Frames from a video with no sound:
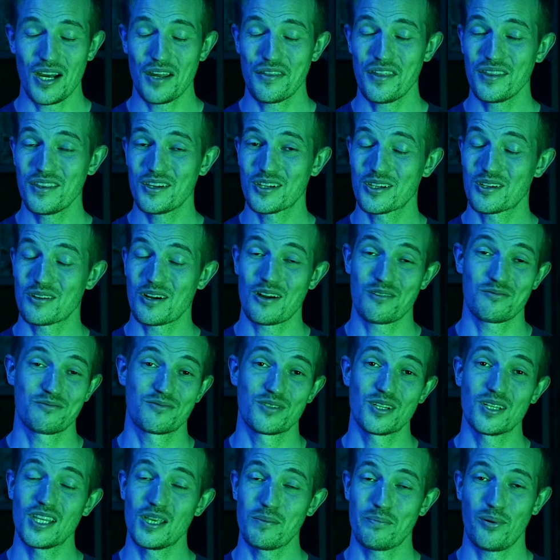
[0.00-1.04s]
I think they're a
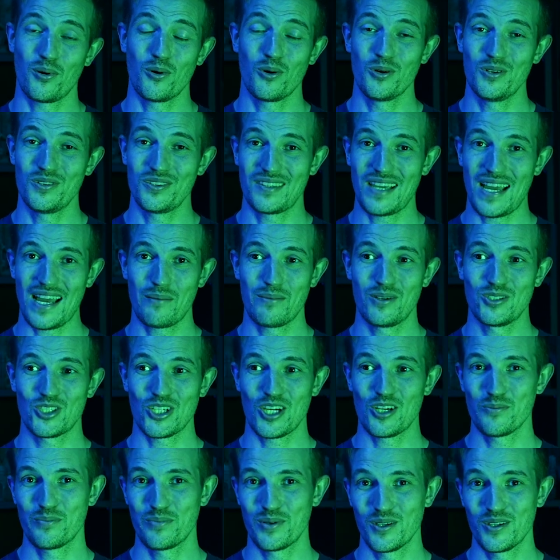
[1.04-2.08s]
really potent damage
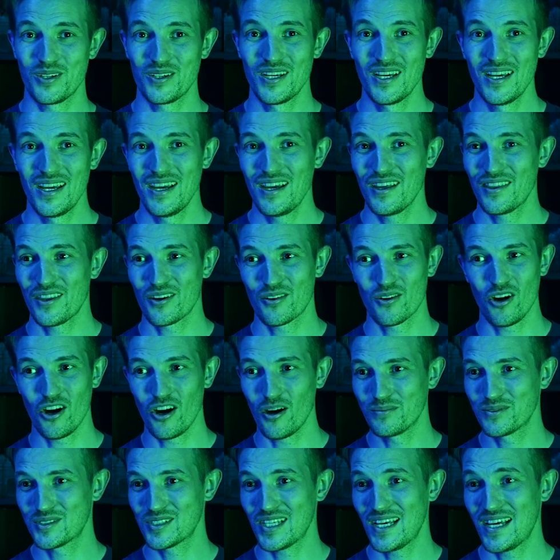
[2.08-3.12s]
output. They're
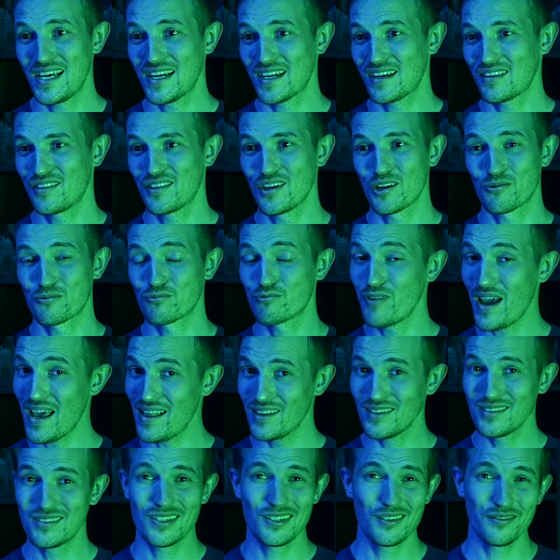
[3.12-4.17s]
obsec. They're
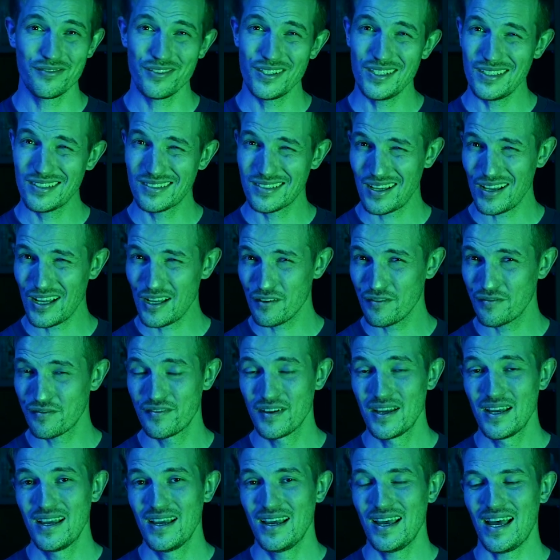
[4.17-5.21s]
relatively tough.
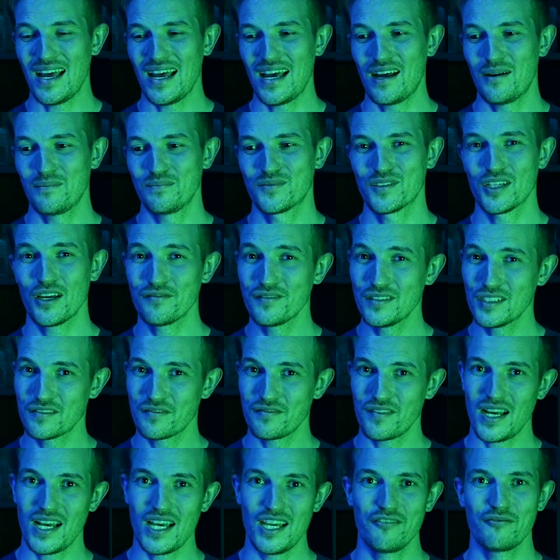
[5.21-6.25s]
Toughness
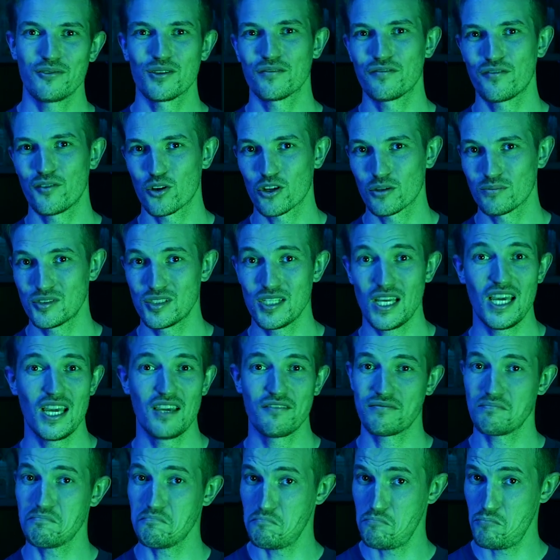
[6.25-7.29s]
5 with a 4-up
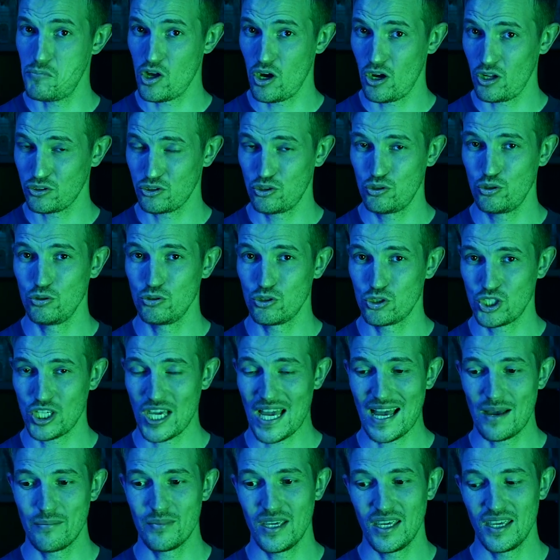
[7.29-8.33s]
save, not too
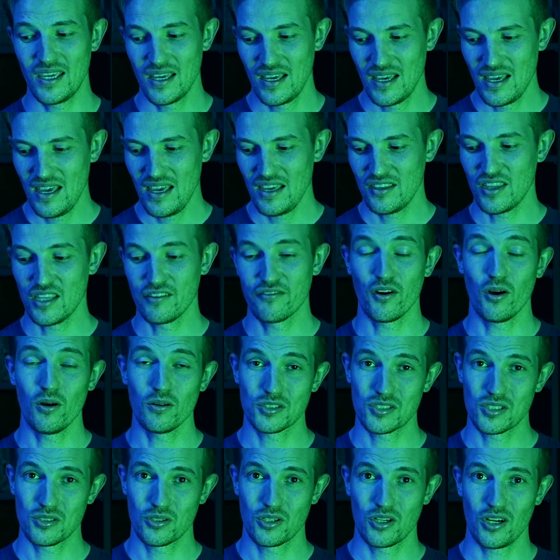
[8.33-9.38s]
shabby. They've
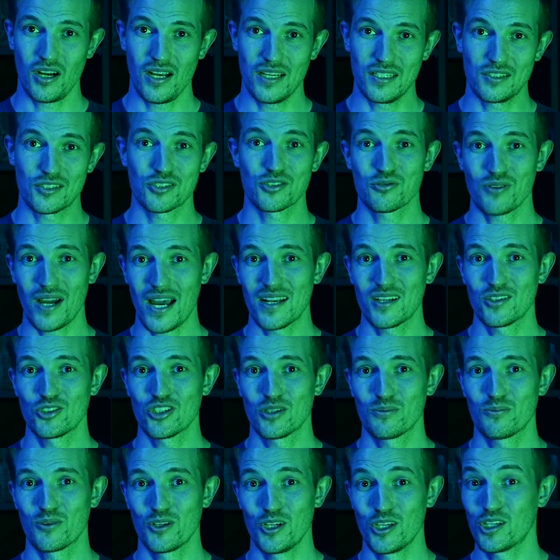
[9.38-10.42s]
also got a
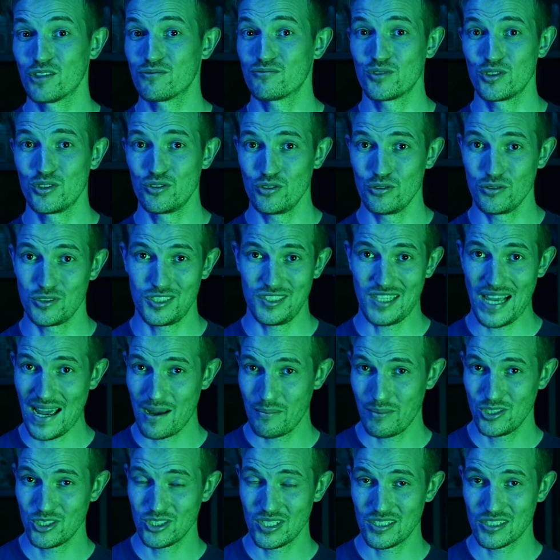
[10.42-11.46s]
stratagem where you can reduce
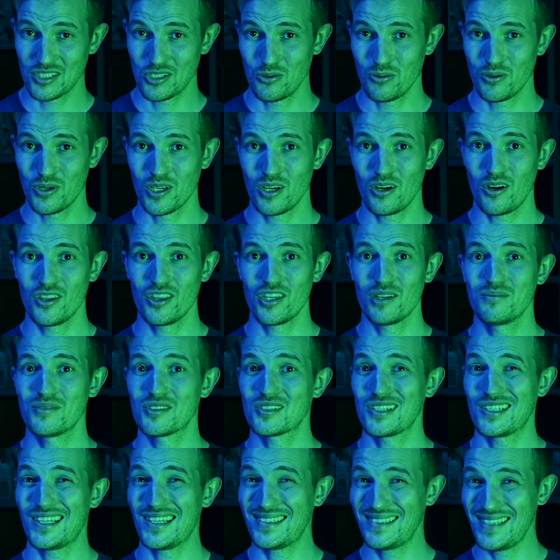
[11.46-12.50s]
damage that's going on them,
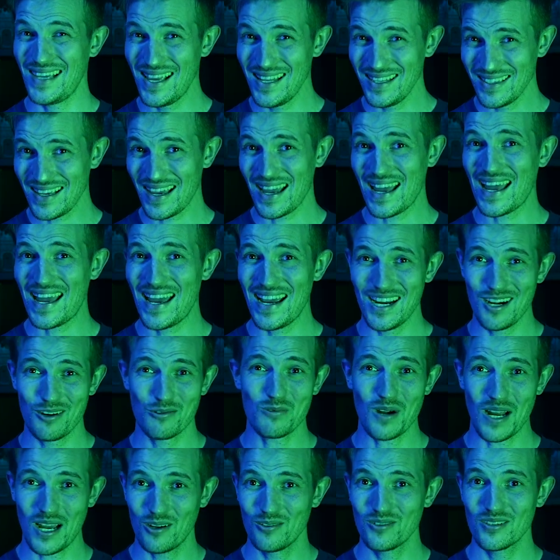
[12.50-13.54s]
so they tend to hang
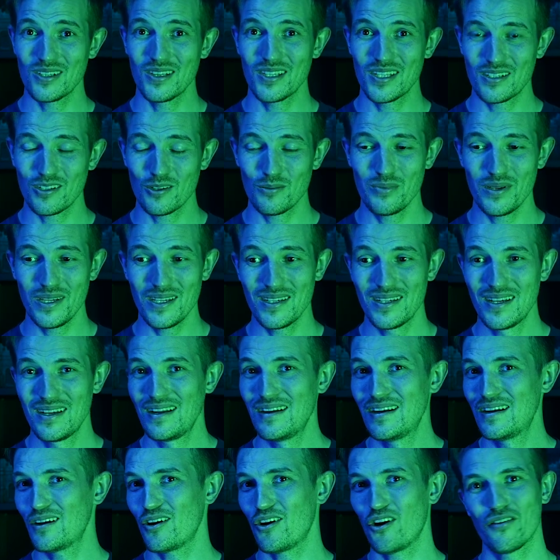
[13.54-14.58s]
around a little bit.
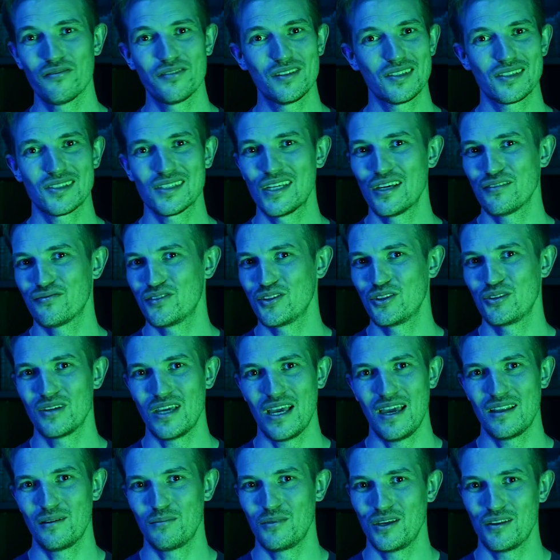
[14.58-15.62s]
Obviously, if the
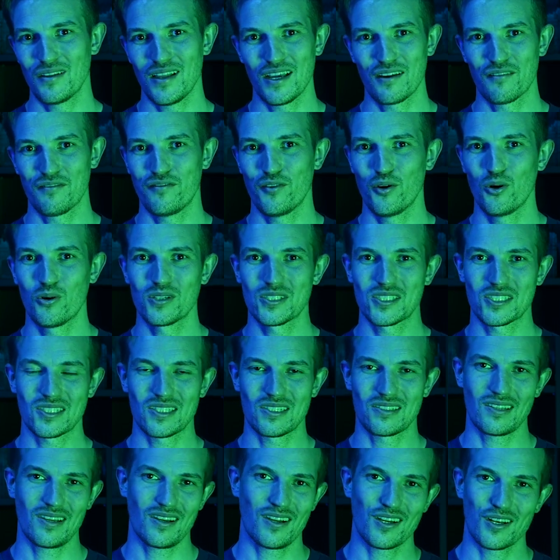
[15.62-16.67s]
enemy like focuses a
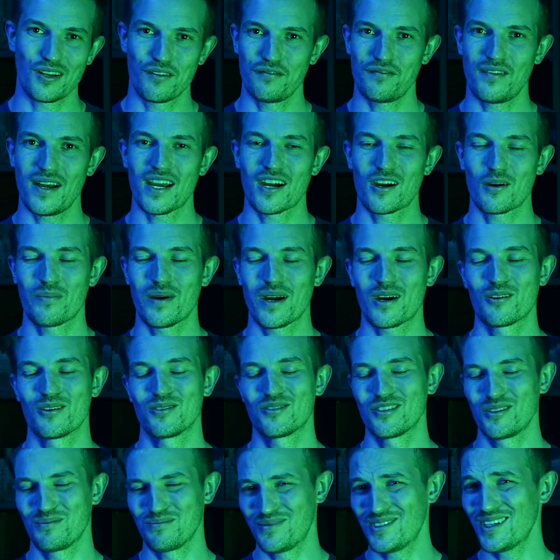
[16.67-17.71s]
ton of firepower
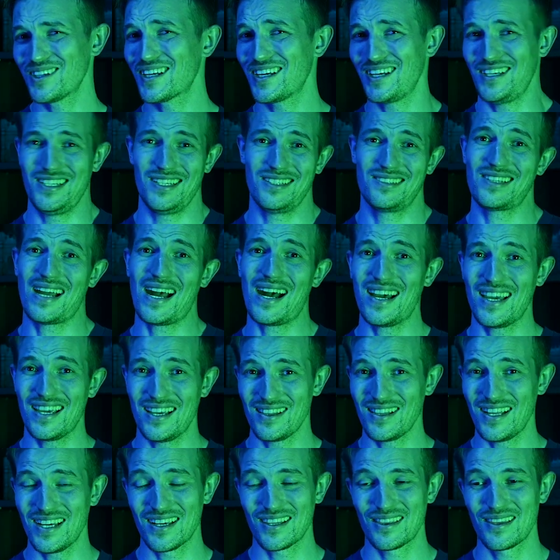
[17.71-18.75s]
into them, they're gonna die.
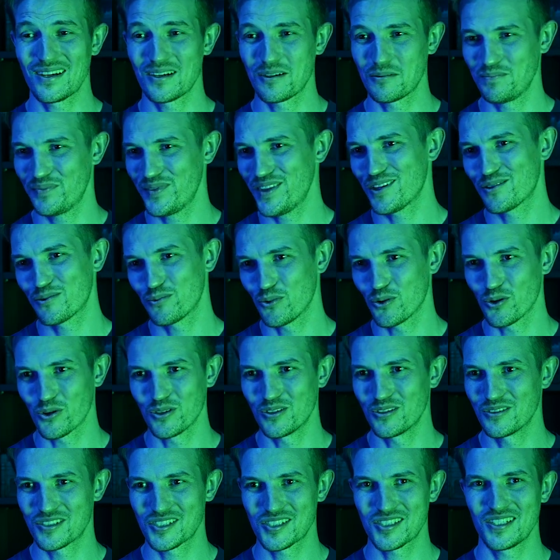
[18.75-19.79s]
Like they're
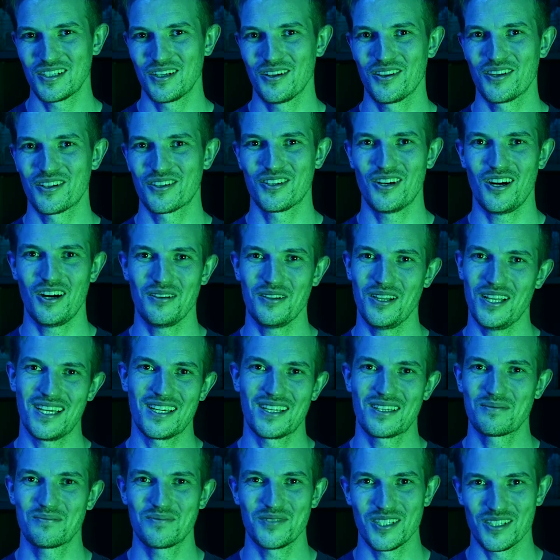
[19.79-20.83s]
warriors still. They're not
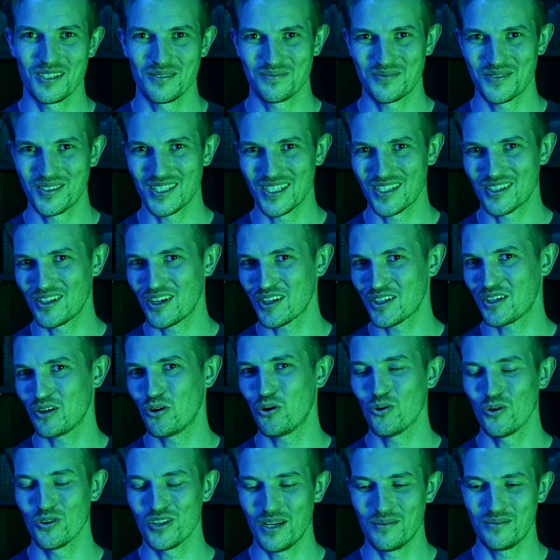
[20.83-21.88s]
like, you know, they're not gonna
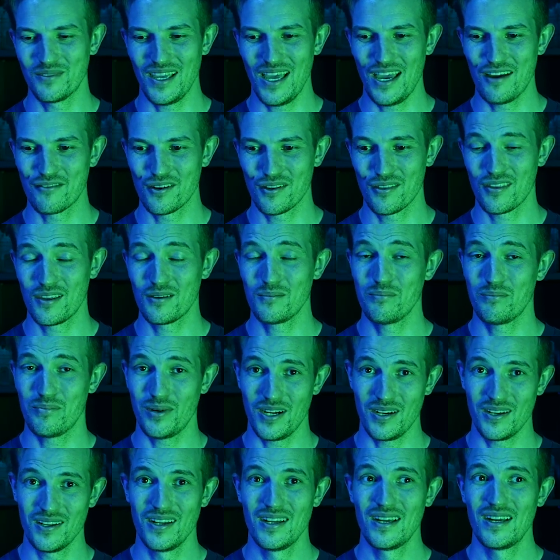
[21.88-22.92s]
hold up to everything,
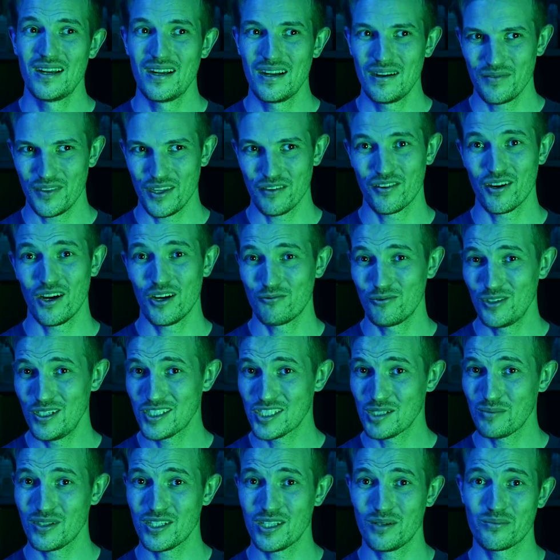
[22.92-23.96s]
but they've got a
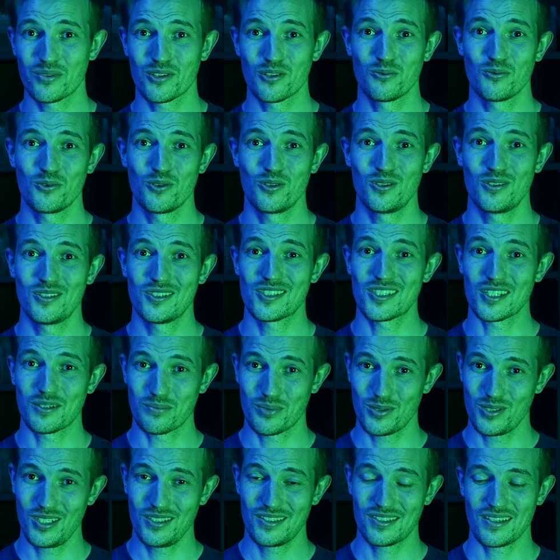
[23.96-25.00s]
reasonable number of wounds. They're
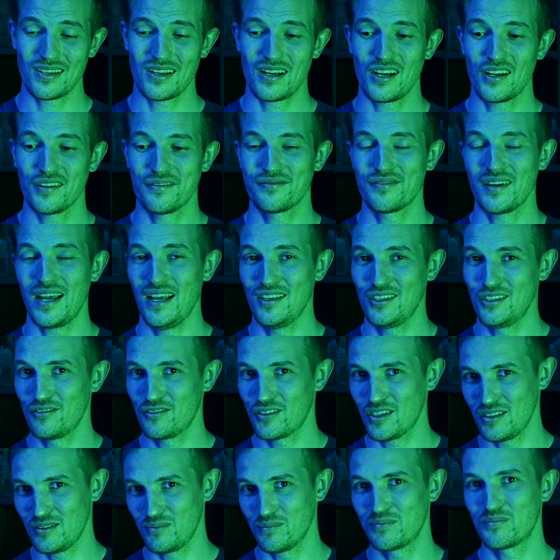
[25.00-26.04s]
pretty tough, and you
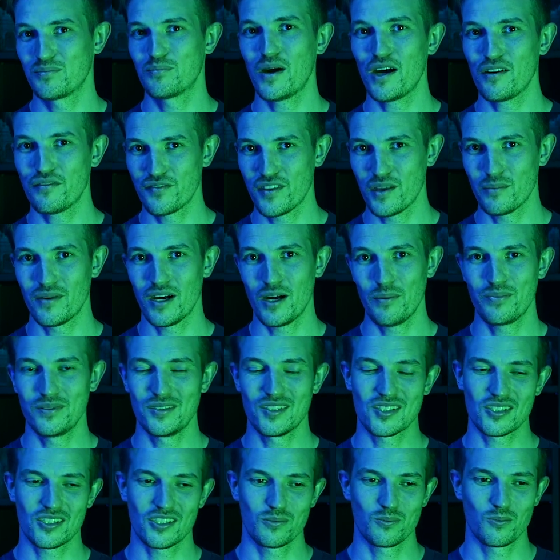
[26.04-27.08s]
can buff them up in
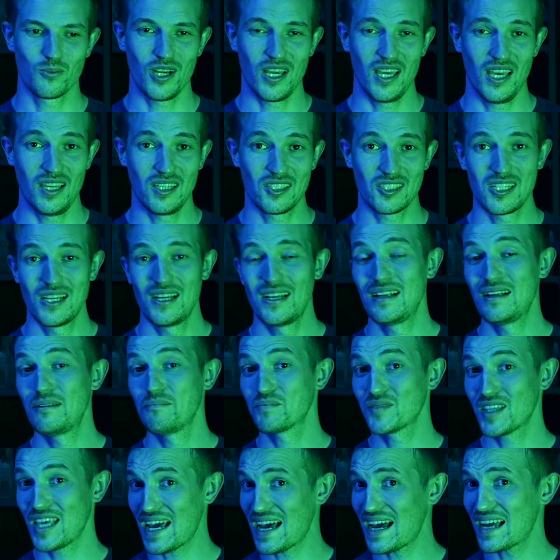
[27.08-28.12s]
certain ways.
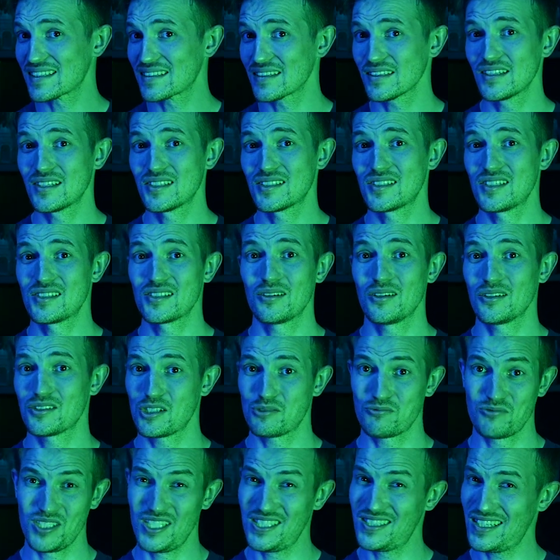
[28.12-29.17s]
Catalyst is
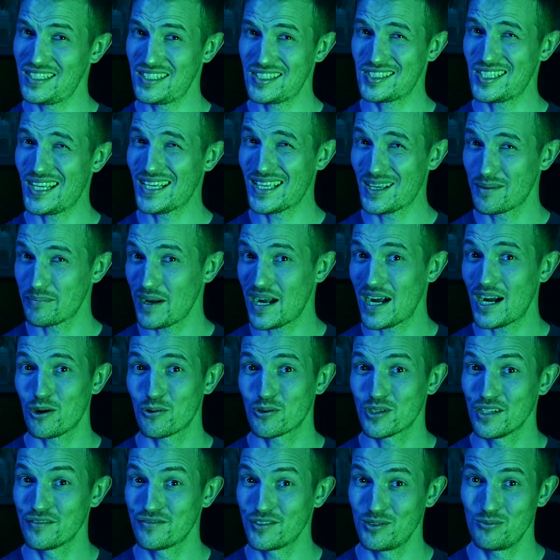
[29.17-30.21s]
also really nice psychic
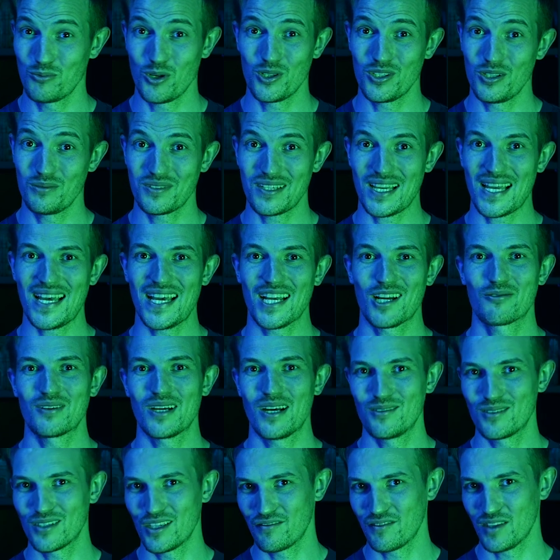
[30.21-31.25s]
power if you want them to hang
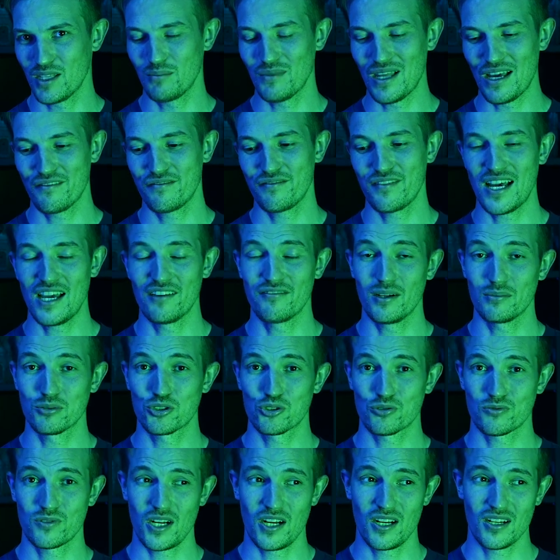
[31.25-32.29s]
around, giving them that 5-up
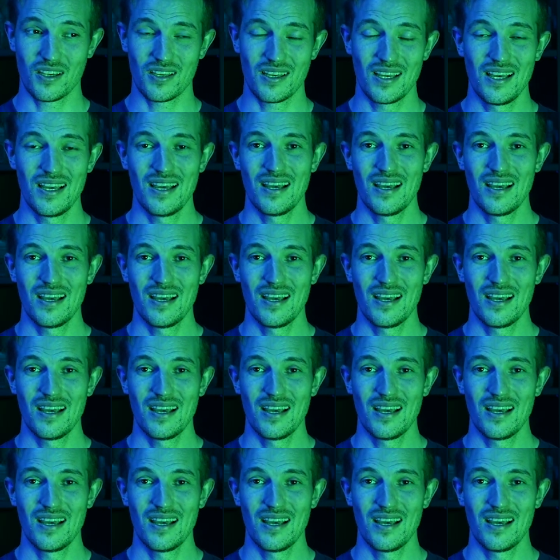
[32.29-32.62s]
shrug.